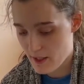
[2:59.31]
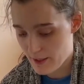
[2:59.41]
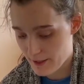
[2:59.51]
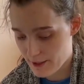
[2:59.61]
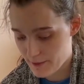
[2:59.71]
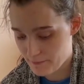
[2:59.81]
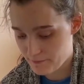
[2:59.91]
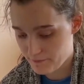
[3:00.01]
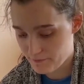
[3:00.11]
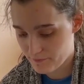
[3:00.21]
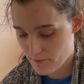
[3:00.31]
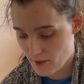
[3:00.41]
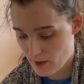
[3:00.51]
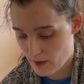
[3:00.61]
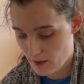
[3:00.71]
her
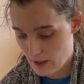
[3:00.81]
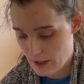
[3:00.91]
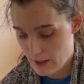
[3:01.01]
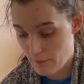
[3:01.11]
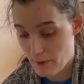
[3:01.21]
the